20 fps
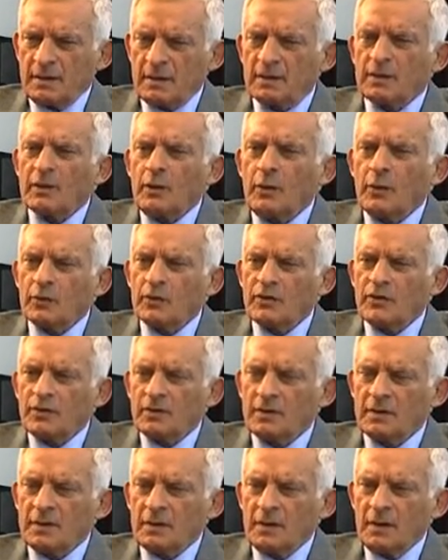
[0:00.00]
growth
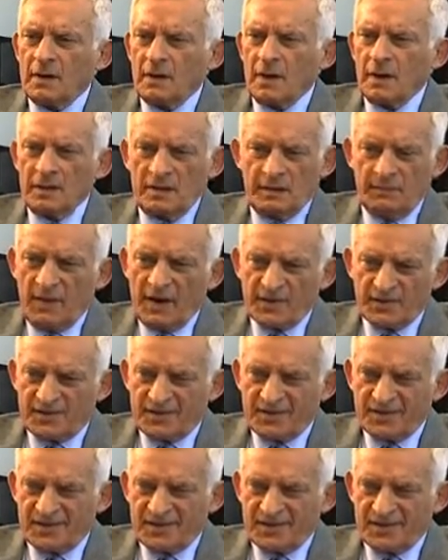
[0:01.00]
in the
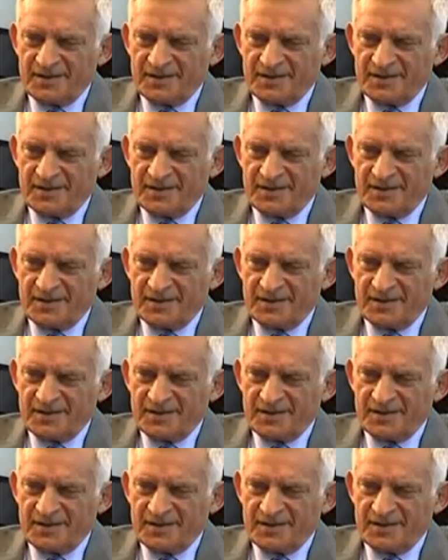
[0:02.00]
budget,